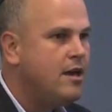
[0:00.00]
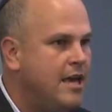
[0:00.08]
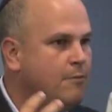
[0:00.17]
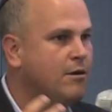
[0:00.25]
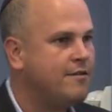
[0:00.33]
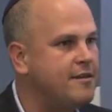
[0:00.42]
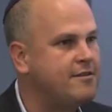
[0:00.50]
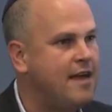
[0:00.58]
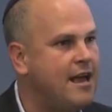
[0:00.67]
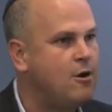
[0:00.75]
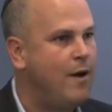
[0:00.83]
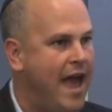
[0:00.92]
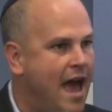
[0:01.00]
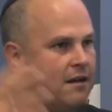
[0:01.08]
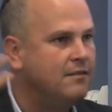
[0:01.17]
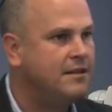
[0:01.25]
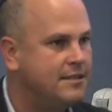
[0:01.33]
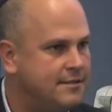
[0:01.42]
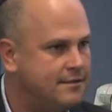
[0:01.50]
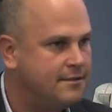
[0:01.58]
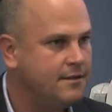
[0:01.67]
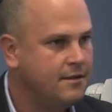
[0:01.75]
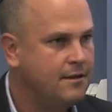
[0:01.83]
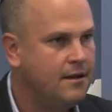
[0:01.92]
he was a psychoanalyst
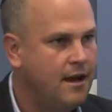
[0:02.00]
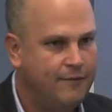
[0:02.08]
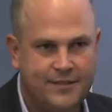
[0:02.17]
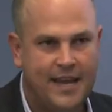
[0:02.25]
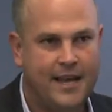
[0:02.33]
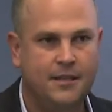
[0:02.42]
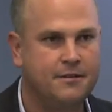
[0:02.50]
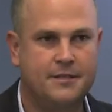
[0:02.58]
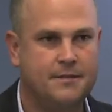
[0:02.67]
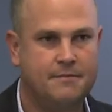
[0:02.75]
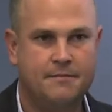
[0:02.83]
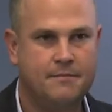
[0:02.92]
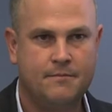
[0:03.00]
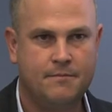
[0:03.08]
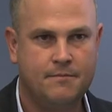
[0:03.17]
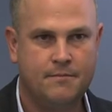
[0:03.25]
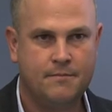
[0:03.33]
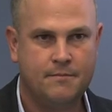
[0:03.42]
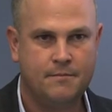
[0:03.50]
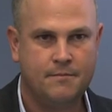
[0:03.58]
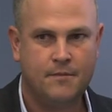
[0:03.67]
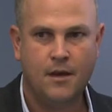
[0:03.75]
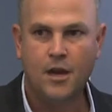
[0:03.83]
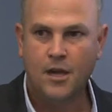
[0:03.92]
of secularism.
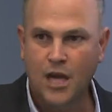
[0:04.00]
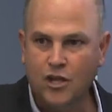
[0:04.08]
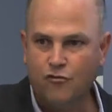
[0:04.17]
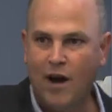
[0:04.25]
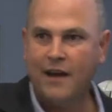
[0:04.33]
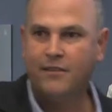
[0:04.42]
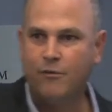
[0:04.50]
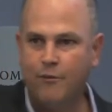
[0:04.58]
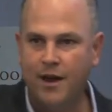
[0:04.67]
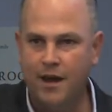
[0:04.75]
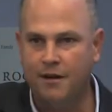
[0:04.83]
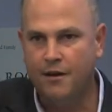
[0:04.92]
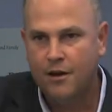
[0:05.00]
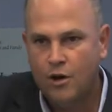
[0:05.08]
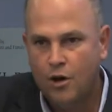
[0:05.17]
He tried to read